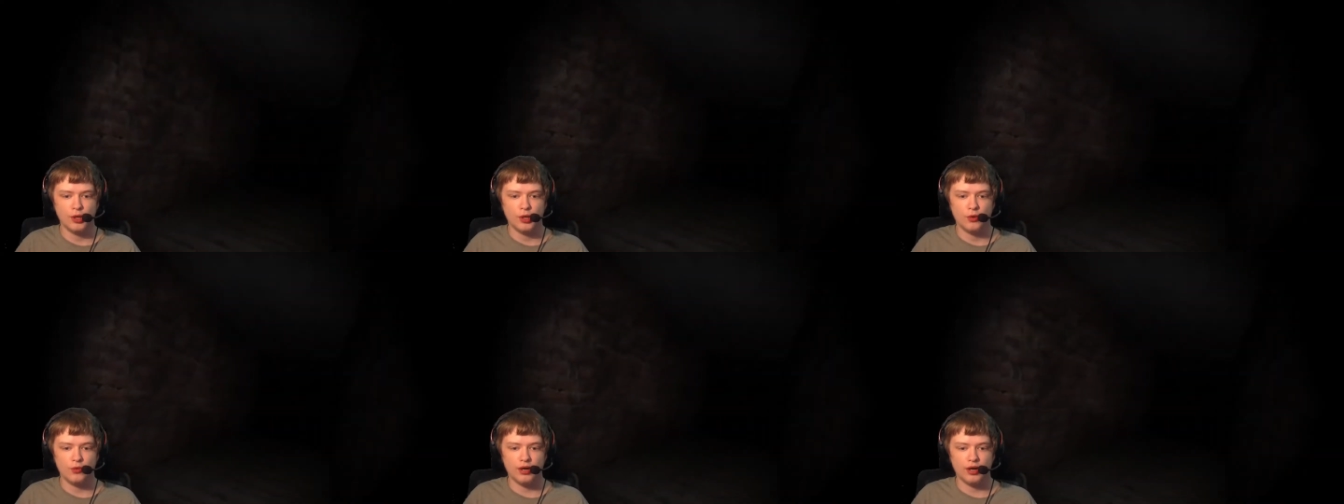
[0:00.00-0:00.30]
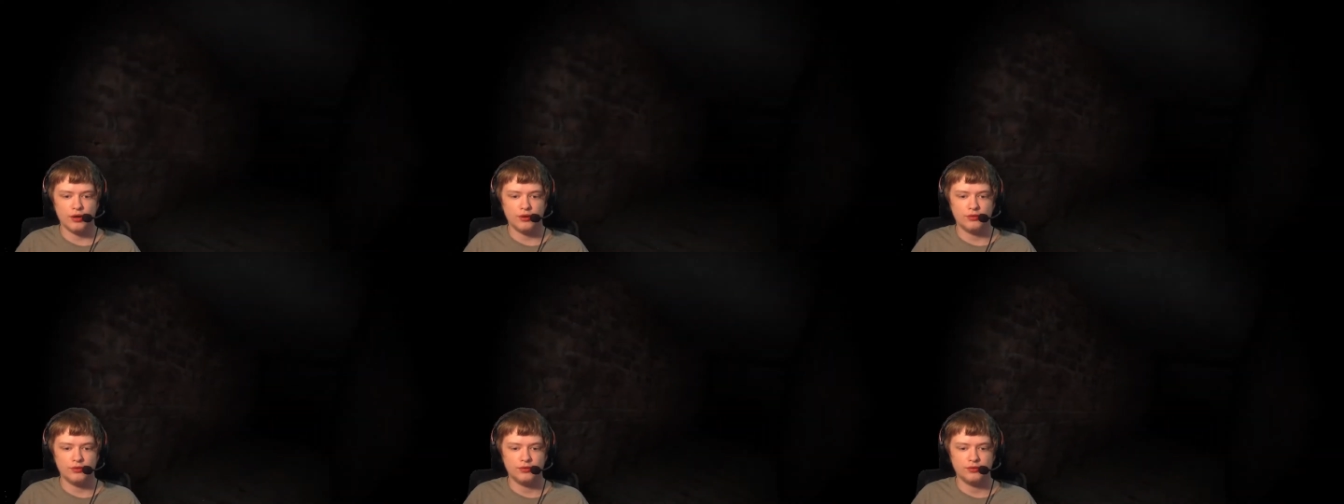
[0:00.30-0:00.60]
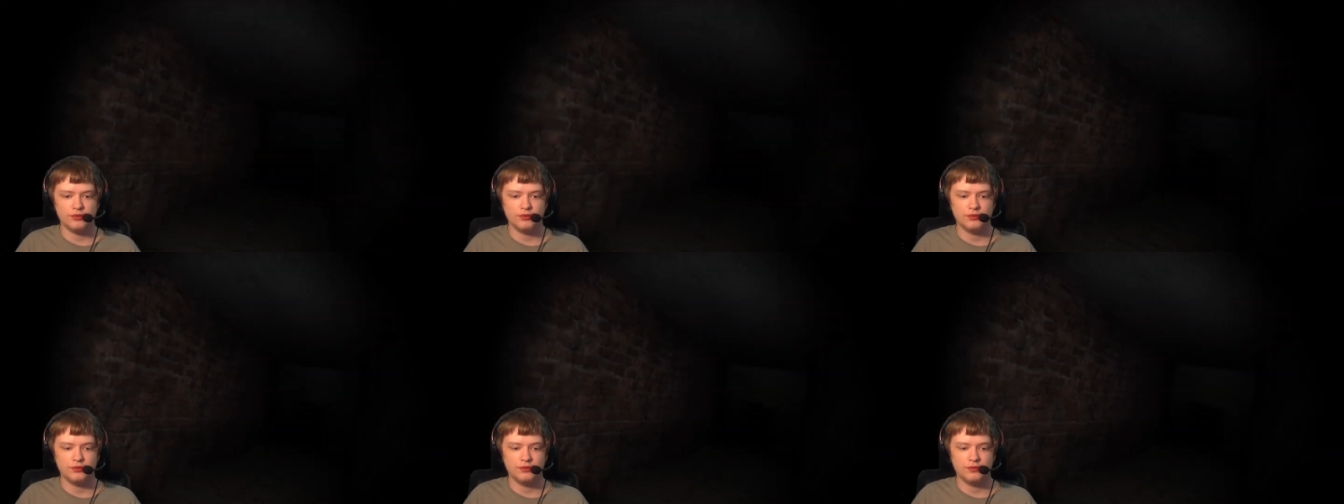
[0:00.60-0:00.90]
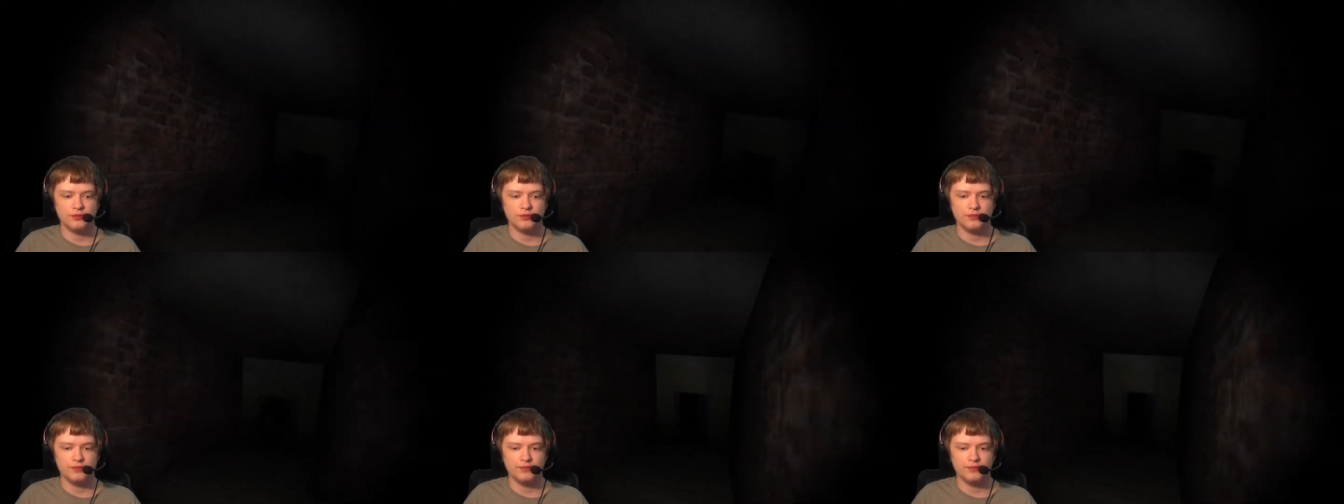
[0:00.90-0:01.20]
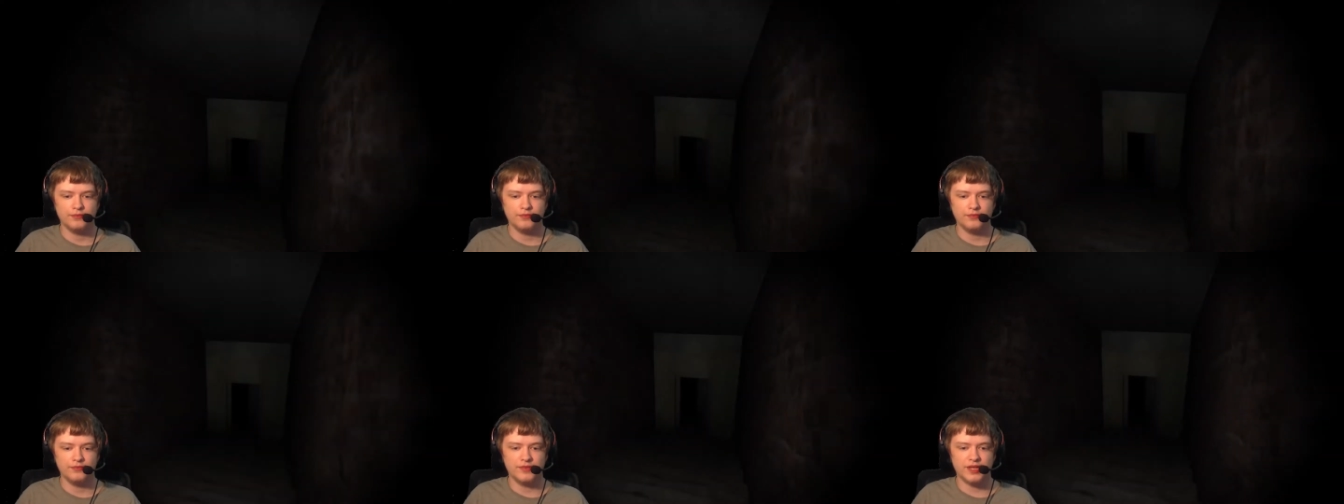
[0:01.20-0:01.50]
Wow.
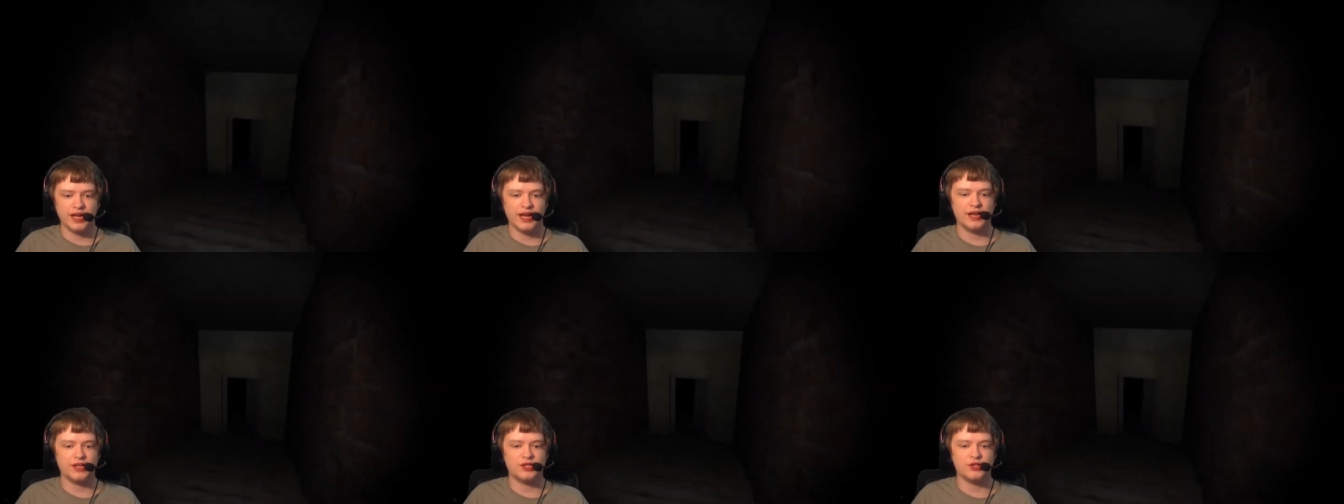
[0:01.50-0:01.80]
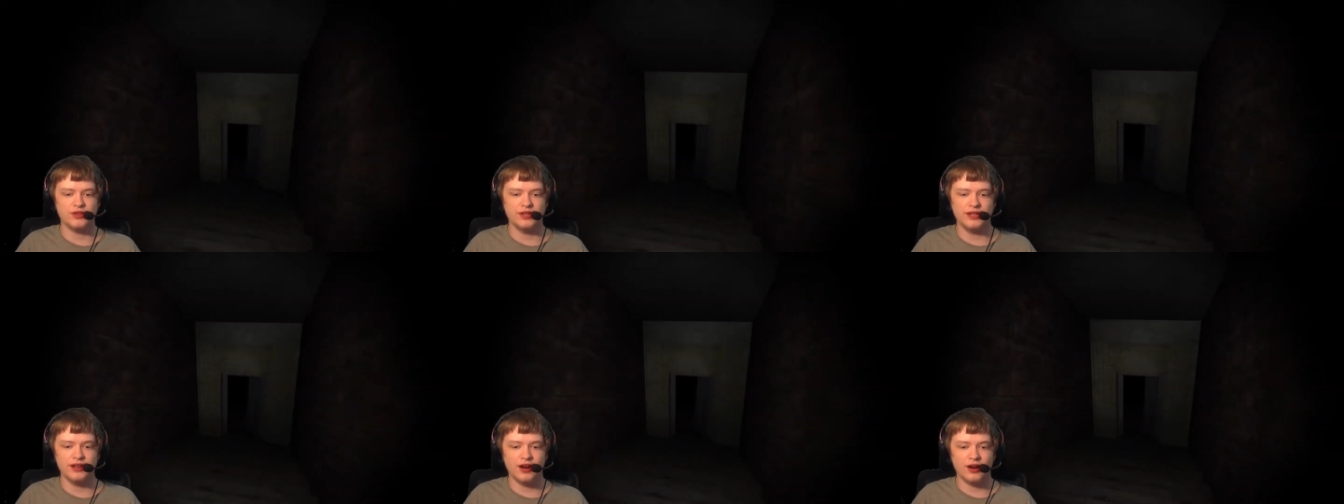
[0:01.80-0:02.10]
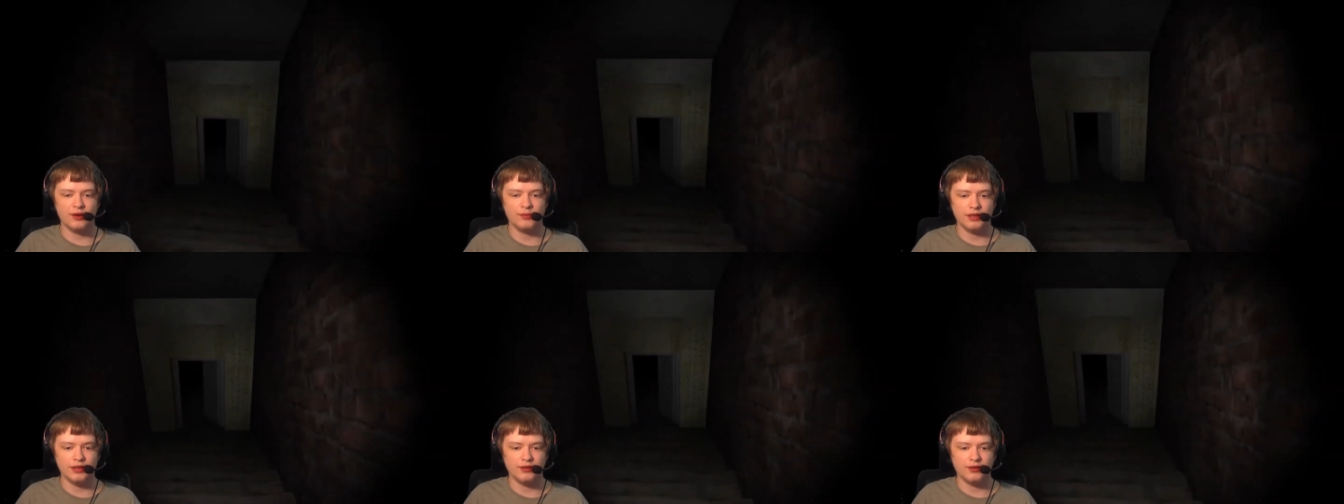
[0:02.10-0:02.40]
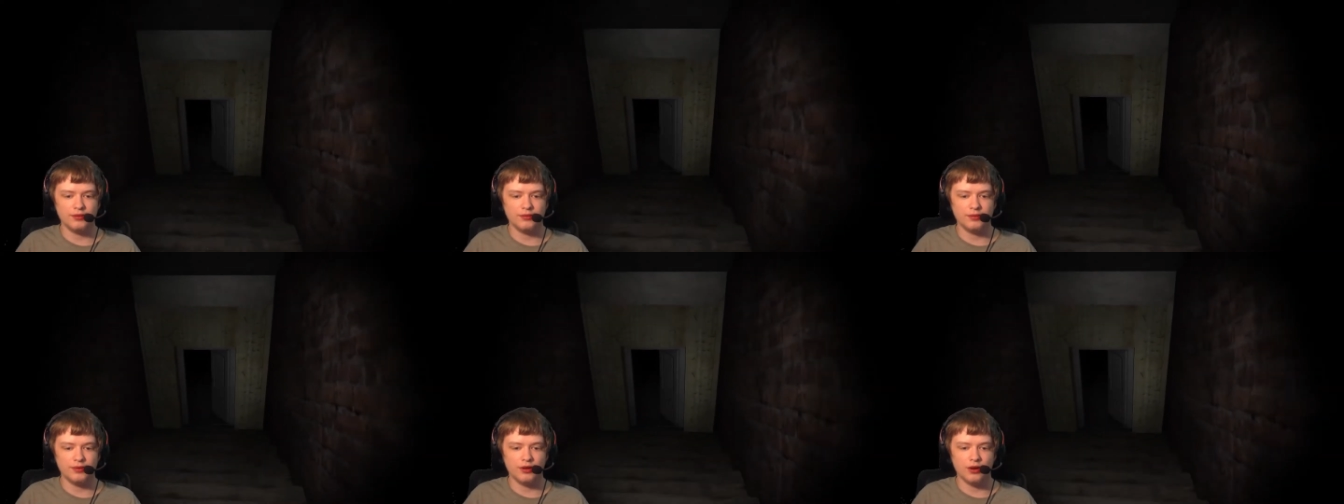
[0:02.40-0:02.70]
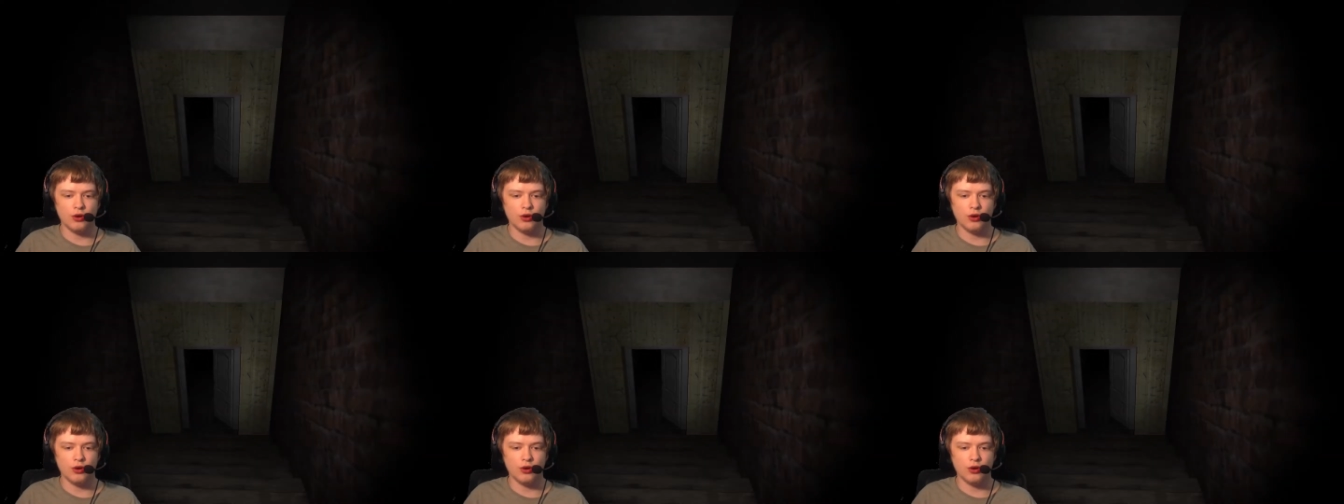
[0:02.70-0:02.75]
That actually got me a little bit.